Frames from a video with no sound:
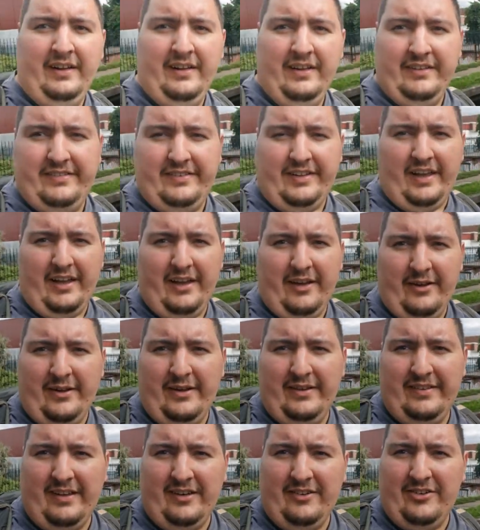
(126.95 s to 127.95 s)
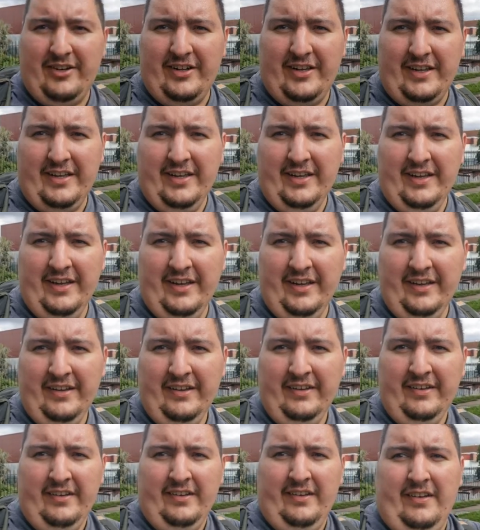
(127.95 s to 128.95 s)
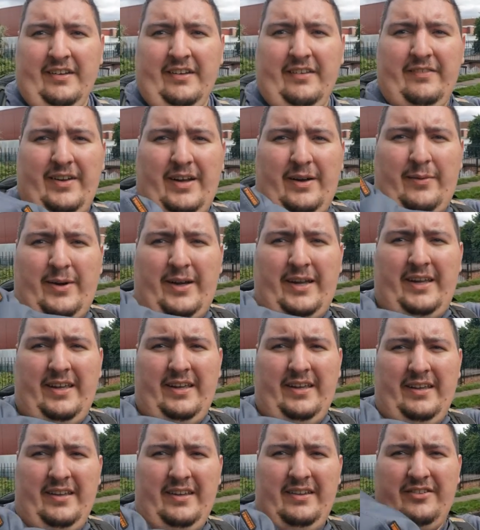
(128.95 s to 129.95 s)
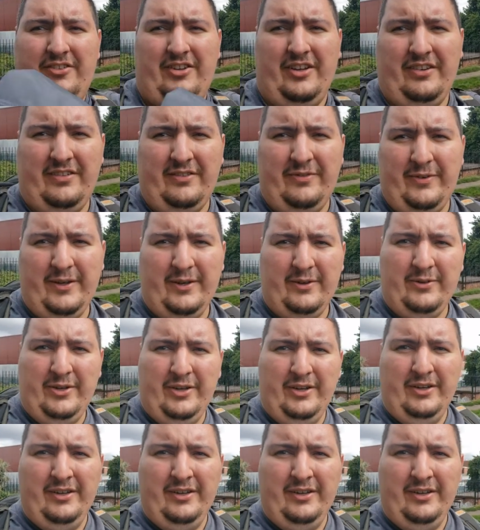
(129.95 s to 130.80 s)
So essentially that way is Chesterfield,